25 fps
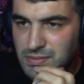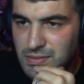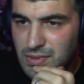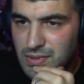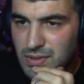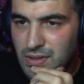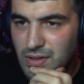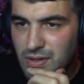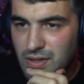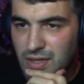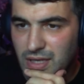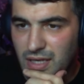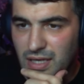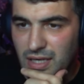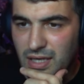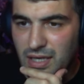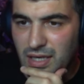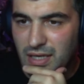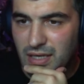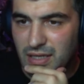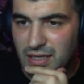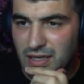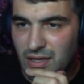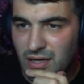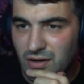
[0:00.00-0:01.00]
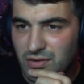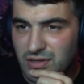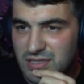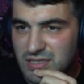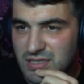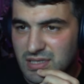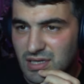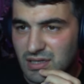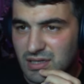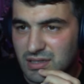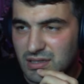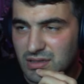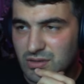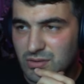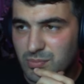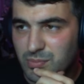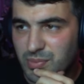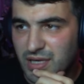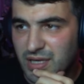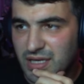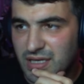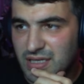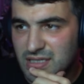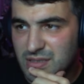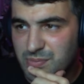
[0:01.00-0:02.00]
Okay, now he's starting to
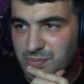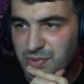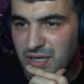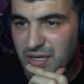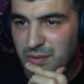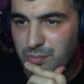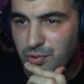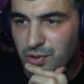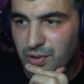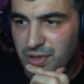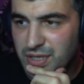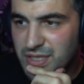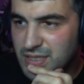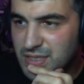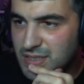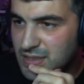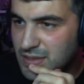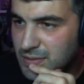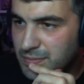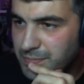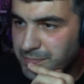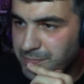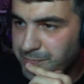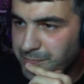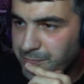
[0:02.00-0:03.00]
play his big boys.